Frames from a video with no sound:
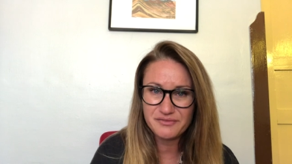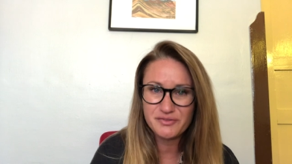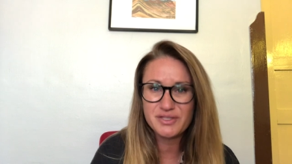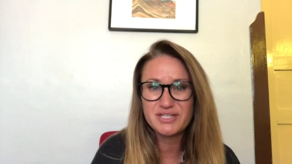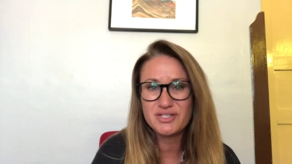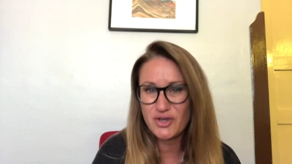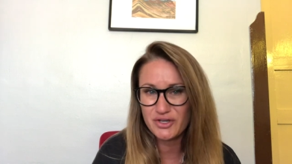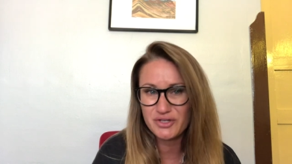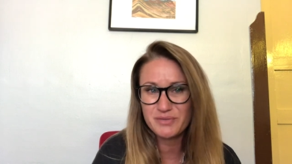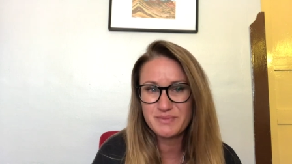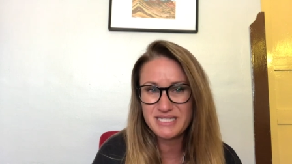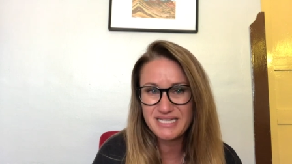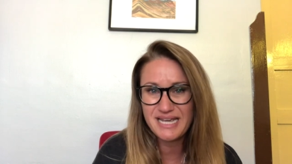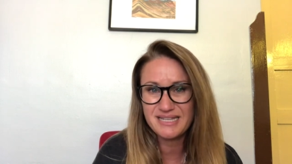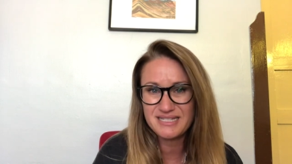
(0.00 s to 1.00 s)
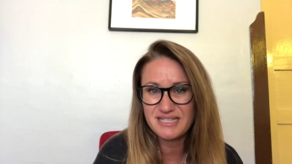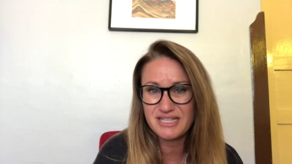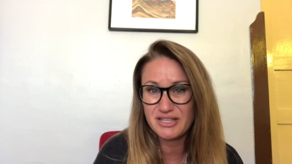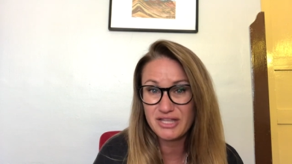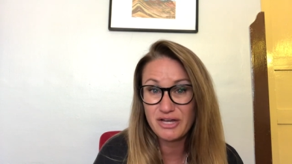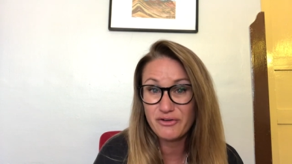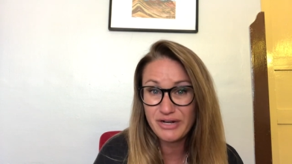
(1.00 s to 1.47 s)
for the circumstance that
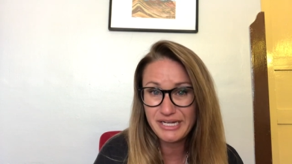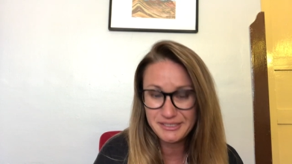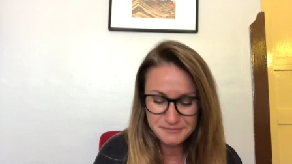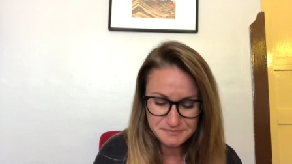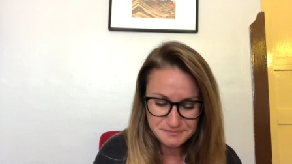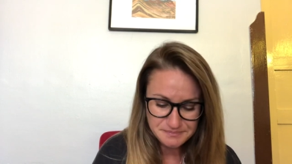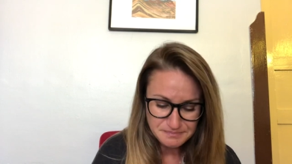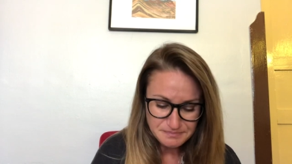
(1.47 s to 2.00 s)
they're in.